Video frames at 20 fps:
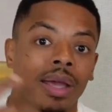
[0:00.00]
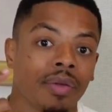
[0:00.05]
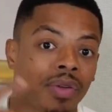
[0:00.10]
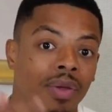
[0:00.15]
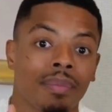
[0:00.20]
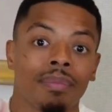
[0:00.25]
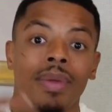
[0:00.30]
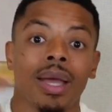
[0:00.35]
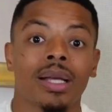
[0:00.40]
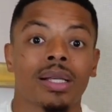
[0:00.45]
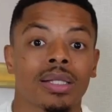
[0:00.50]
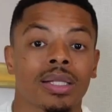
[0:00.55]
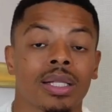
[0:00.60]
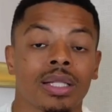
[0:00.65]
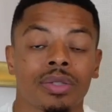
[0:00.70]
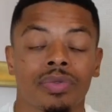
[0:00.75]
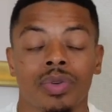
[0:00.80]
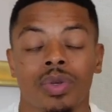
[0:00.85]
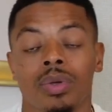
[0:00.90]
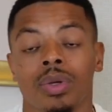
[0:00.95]
if it makes
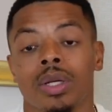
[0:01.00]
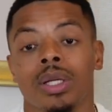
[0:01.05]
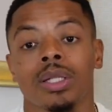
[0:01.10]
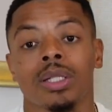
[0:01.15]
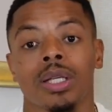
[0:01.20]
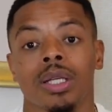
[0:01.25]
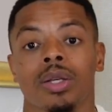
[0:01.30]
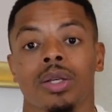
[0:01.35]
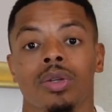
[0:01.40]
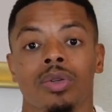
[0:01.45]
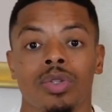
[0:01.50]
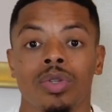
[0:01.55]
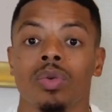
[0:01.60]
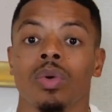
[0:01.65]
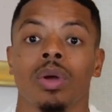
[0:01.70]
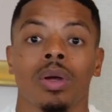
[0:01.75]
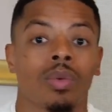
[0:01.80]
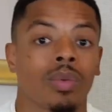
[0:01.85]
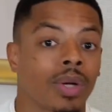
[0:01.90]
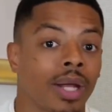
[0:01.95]
sense for you to continue
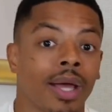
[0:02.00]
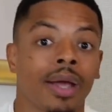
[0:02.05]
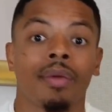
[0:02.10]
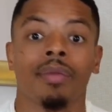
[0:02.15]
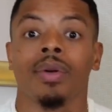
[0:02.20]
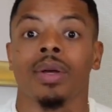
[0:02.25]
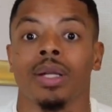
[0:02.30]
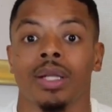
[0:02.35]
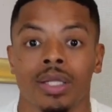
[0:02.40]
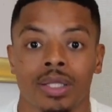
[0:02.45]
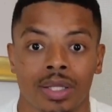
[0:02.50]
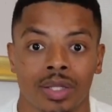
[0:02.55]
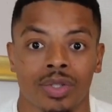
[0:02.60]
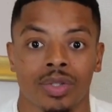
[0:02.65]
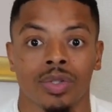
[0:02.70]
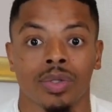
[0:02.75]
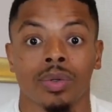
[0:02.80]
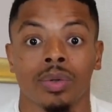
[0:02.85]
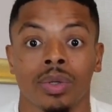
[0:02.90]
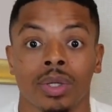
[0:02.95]
doing whatever it is that
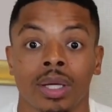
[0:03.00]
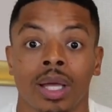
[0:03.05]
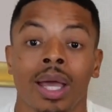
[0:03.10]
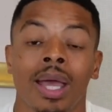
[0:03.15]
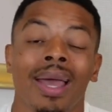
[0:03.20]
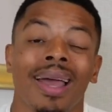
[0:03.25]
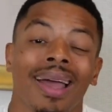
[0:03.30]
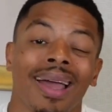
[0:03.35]
you're doing.